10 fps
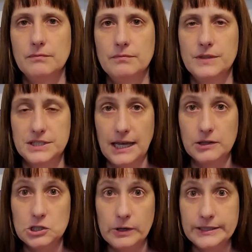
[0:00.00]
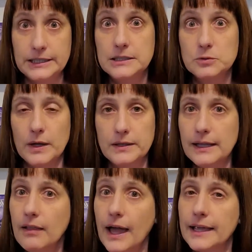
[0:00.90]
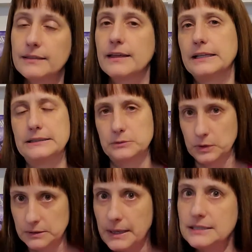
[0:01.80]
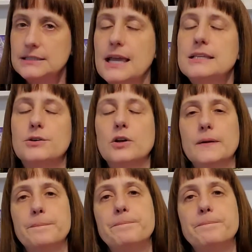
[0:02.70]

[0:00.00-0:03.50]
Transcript: The salad dressing is what they like. That's what makes it taste good.